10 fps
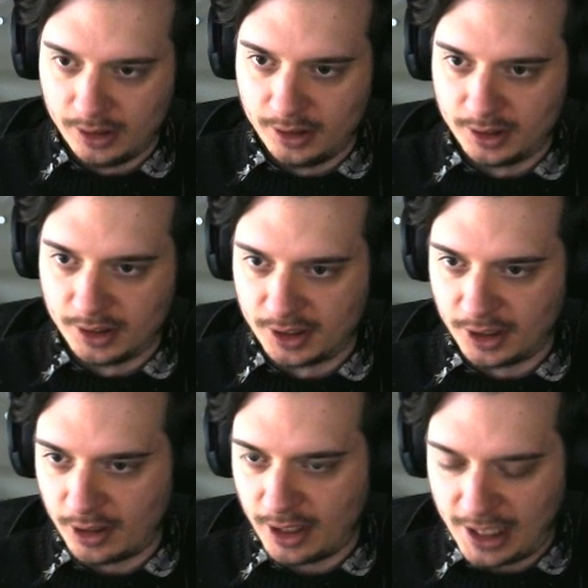So,
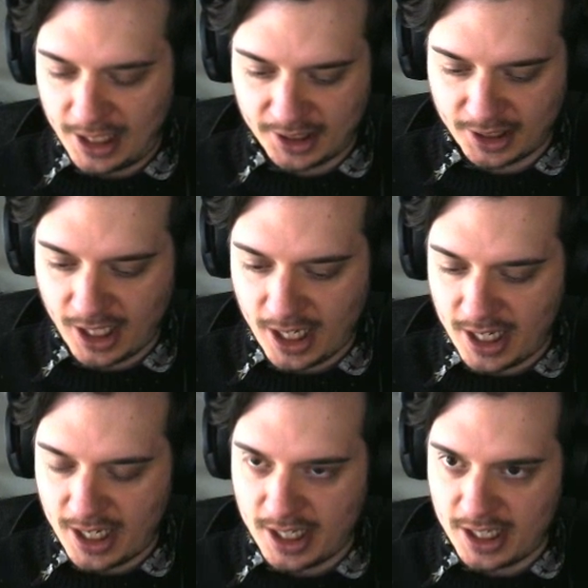and as
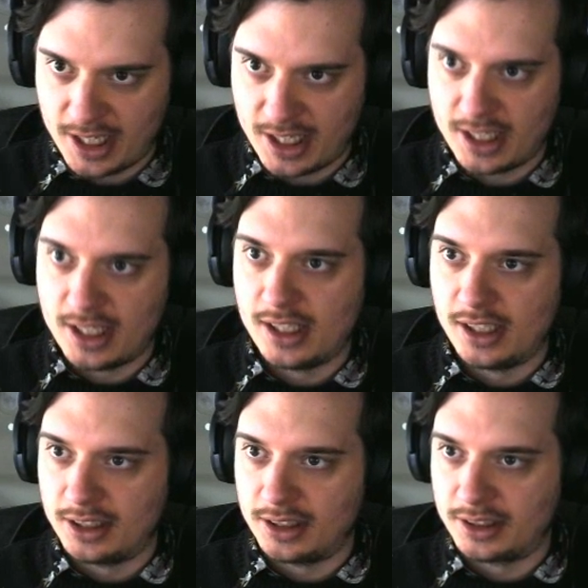I
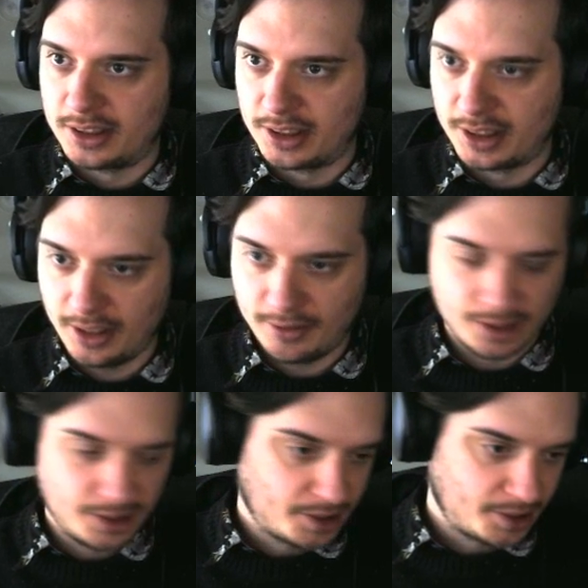save this,